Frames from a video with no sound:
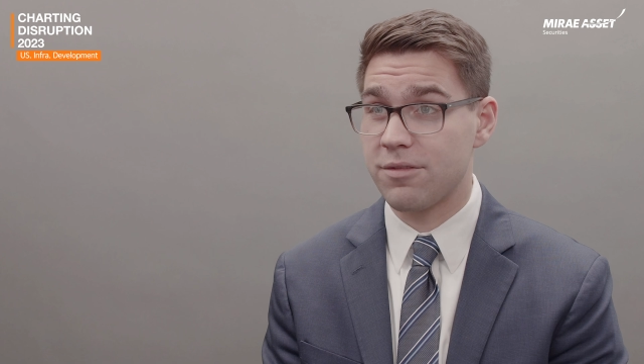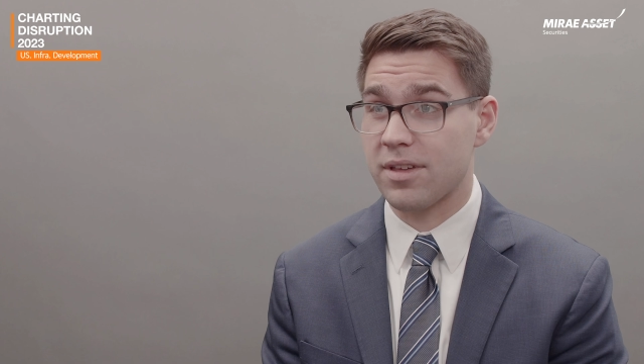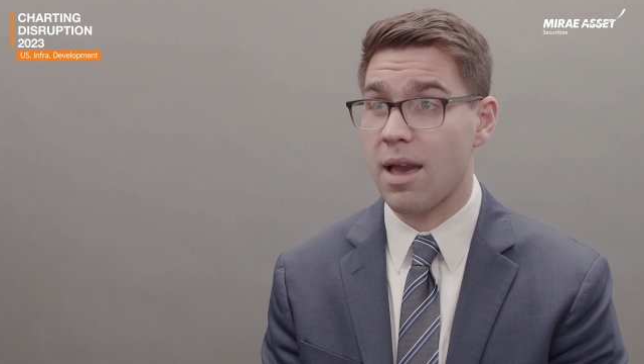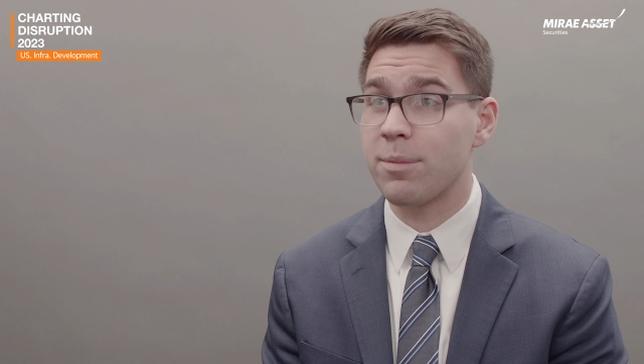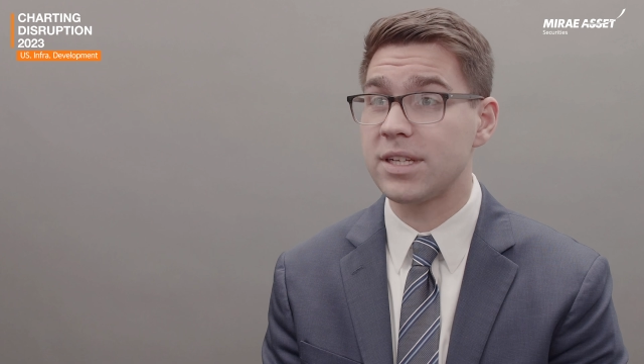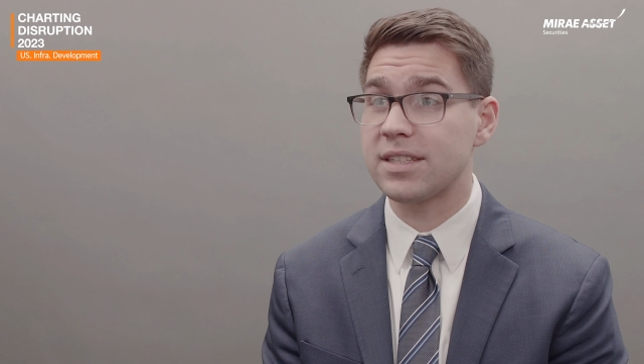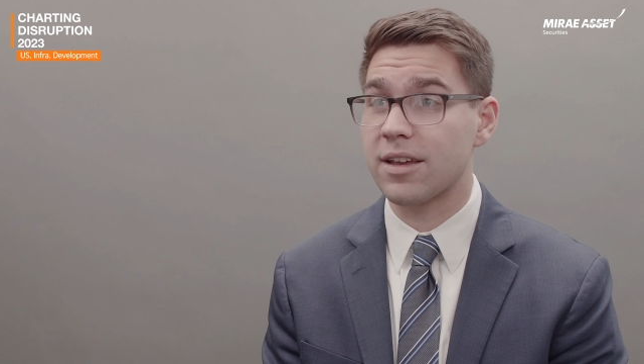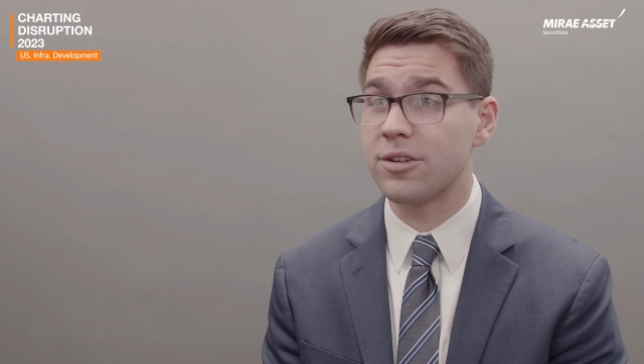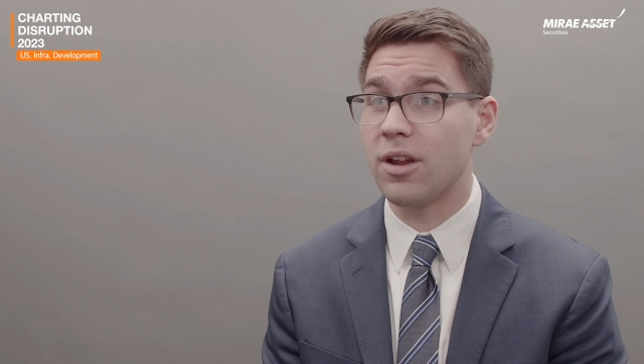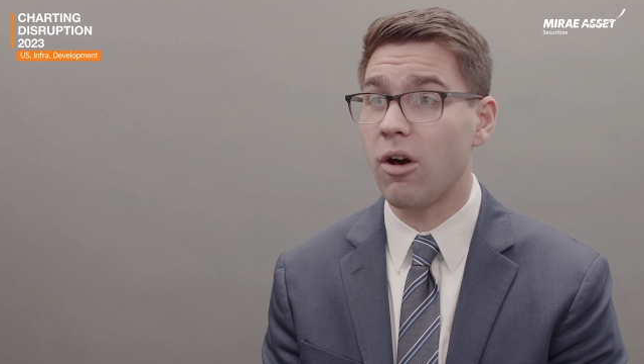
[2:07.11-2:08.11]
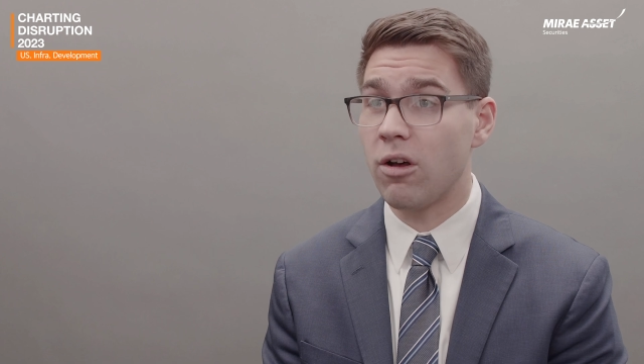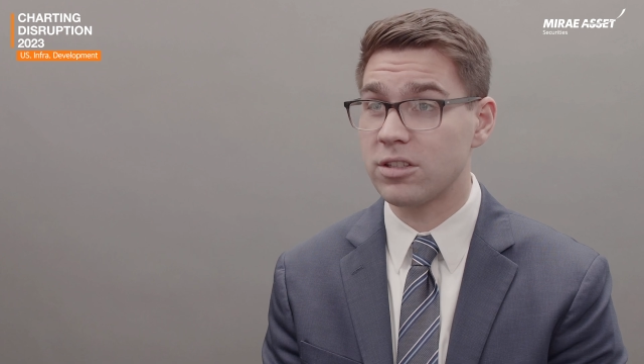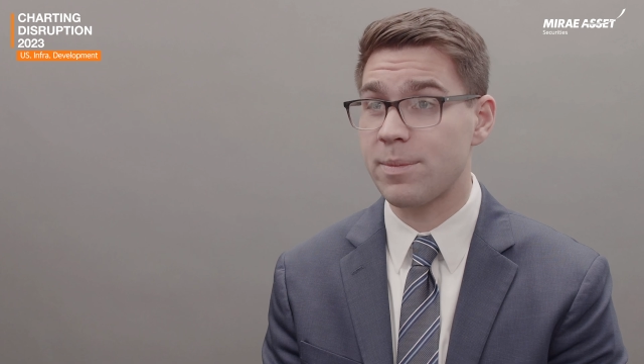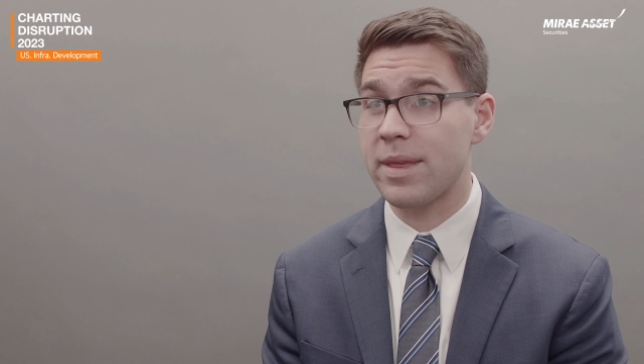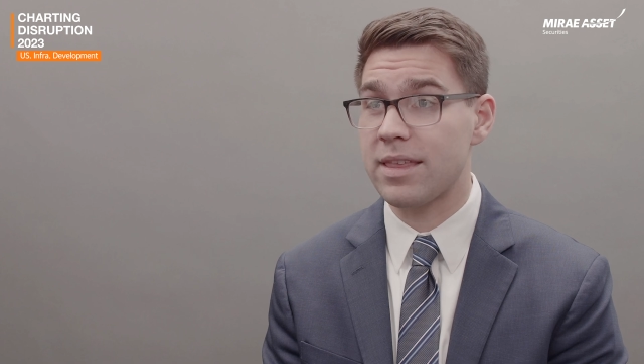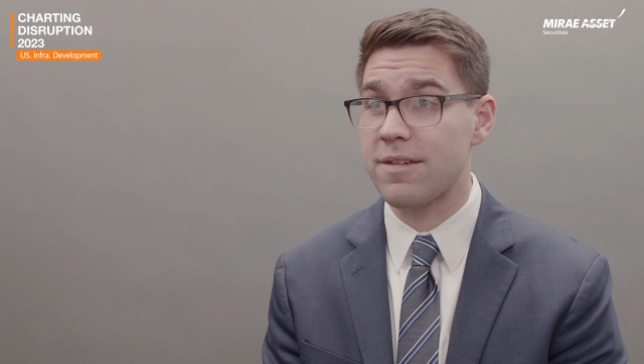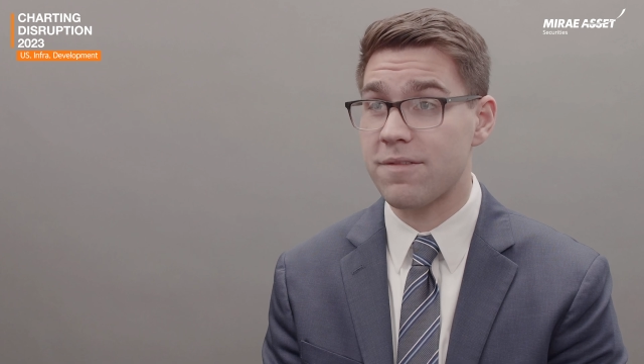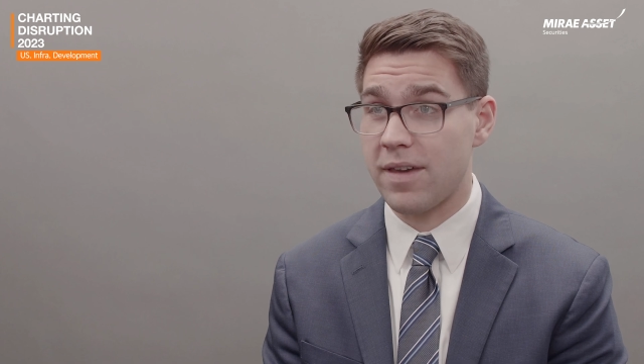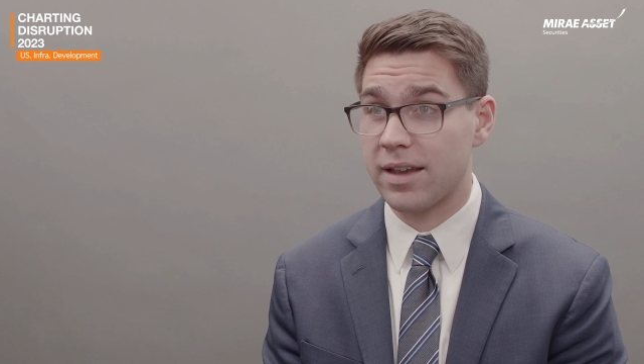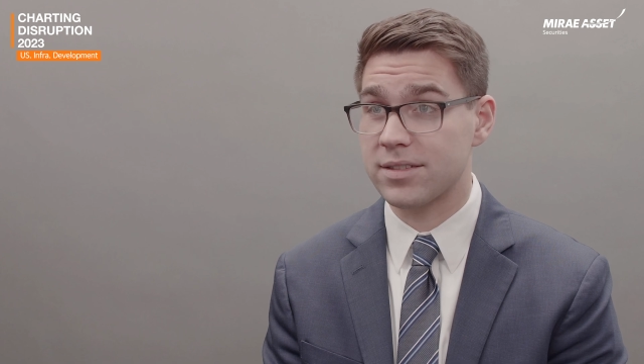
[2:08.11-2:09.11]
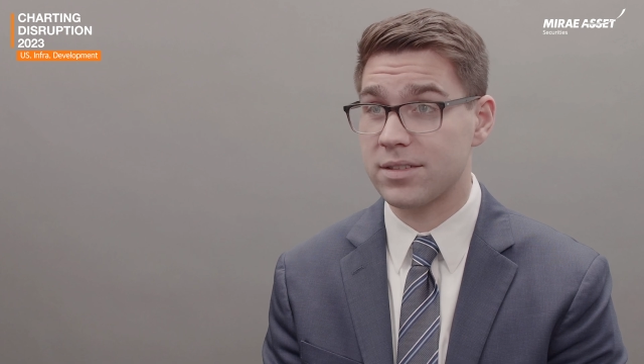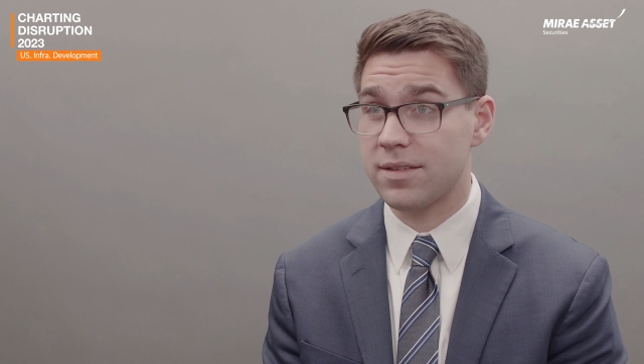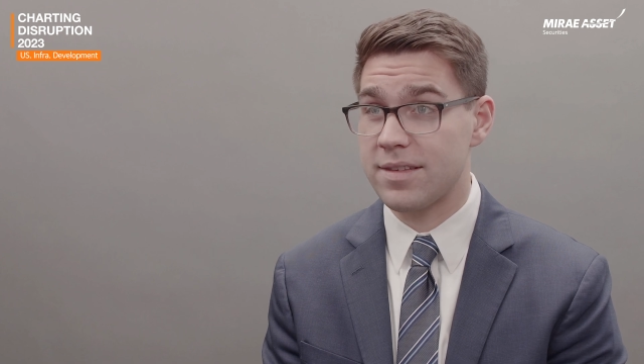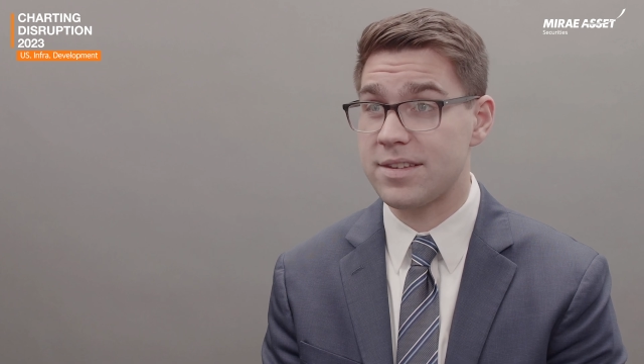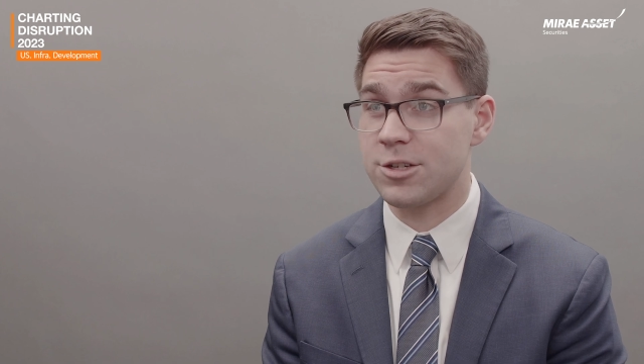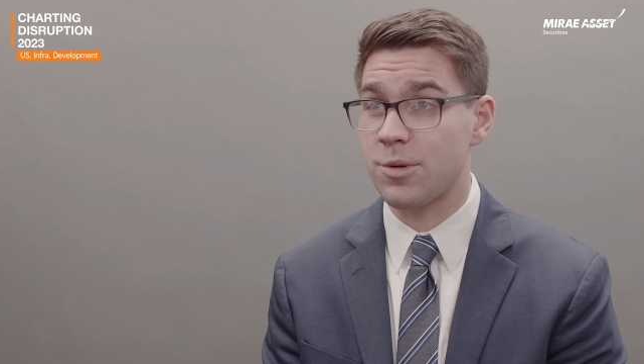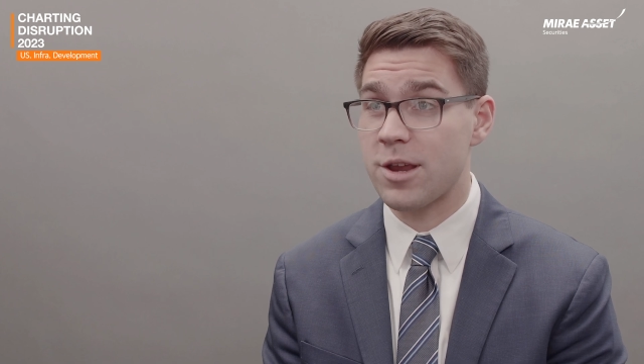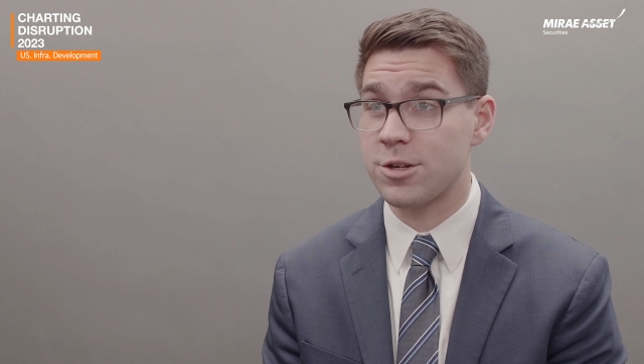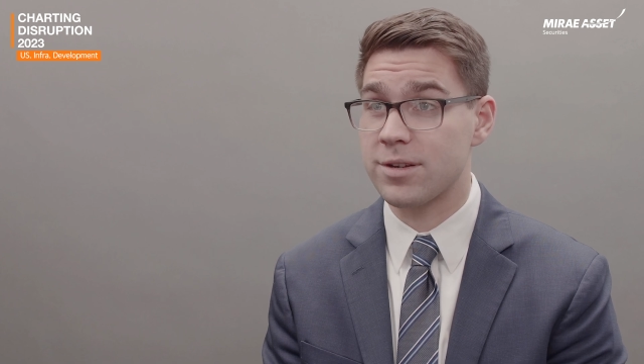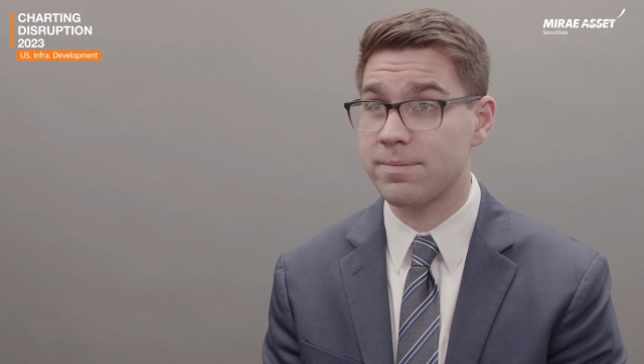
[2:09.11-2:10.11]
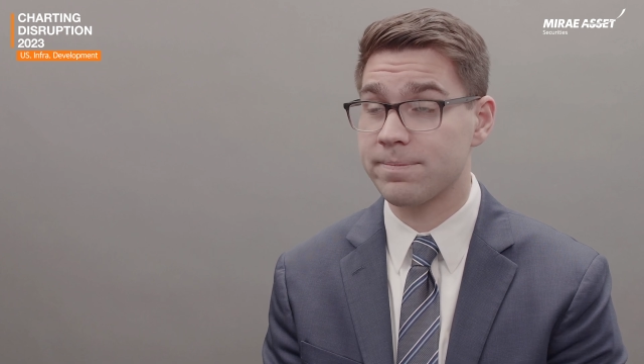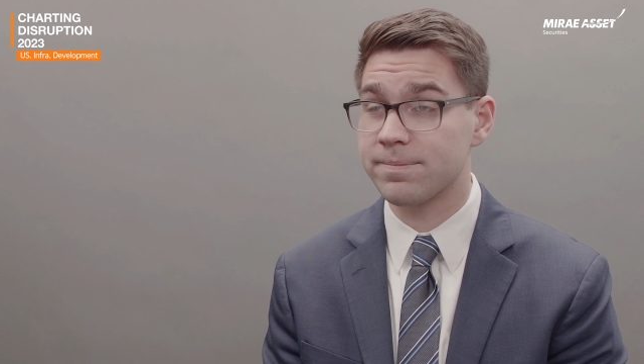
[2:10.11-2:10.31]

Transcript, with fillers: for the companies that could ultimately fix the situation.